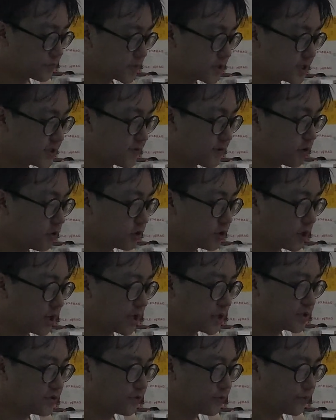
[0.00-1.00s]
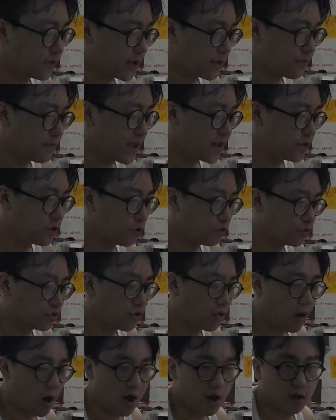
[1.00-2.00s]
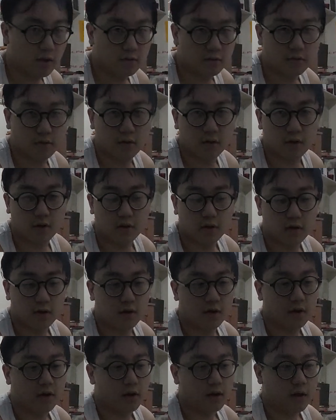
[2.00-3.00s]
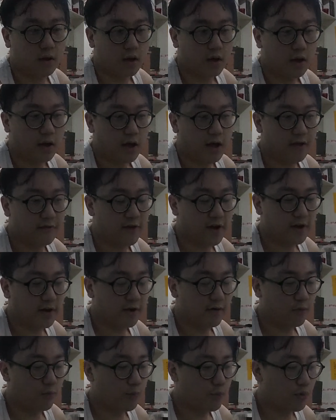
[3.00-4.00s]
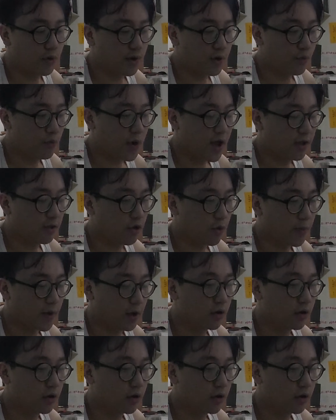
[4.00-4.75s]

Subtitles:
Something along the lines of like men don't cry. I find it a pretty weird topic.